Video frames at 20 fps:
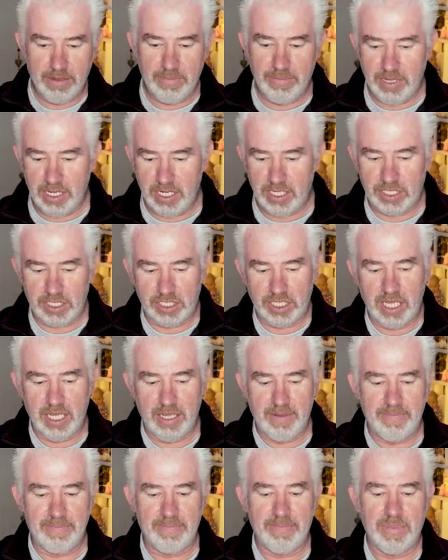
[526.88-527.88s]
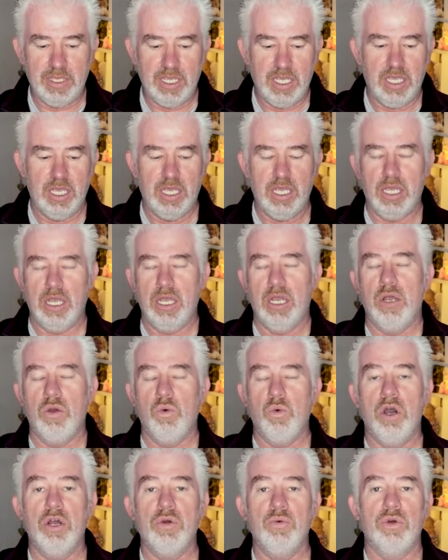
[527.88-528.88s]
but
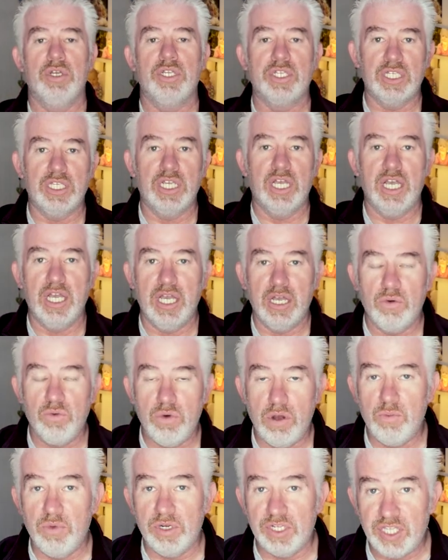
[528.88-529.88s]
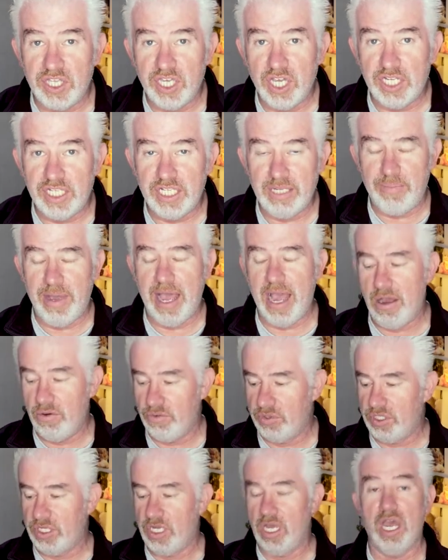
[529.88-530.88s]
one was £30
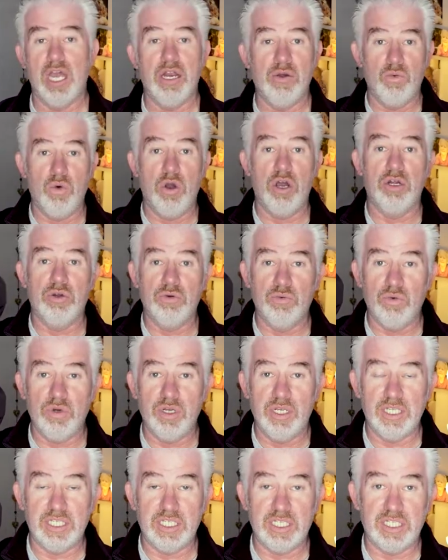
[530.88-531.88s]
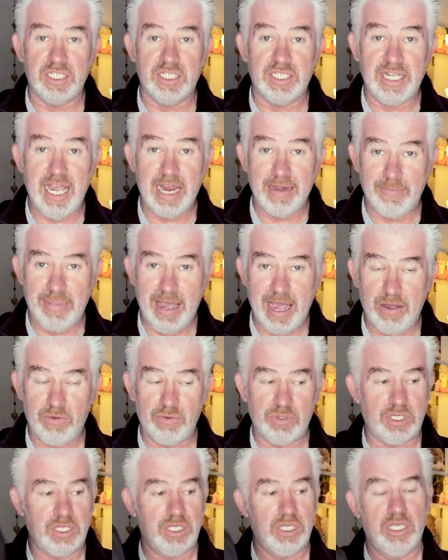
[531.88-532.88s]
and one was
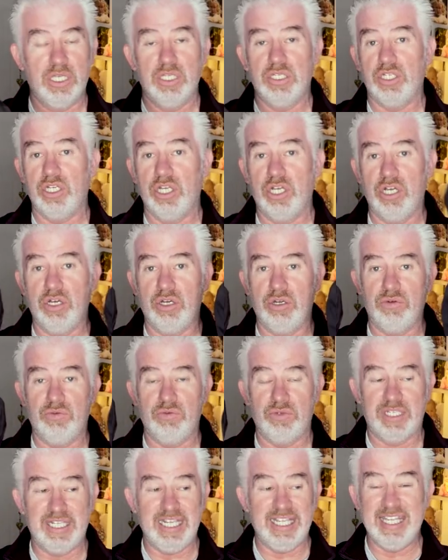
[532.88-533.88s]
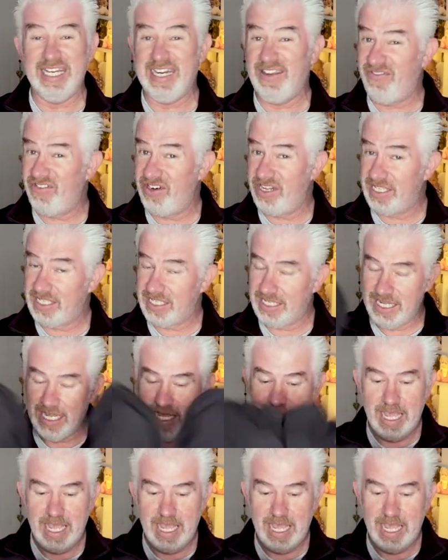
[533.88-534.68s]
£10. So we'll see the difference.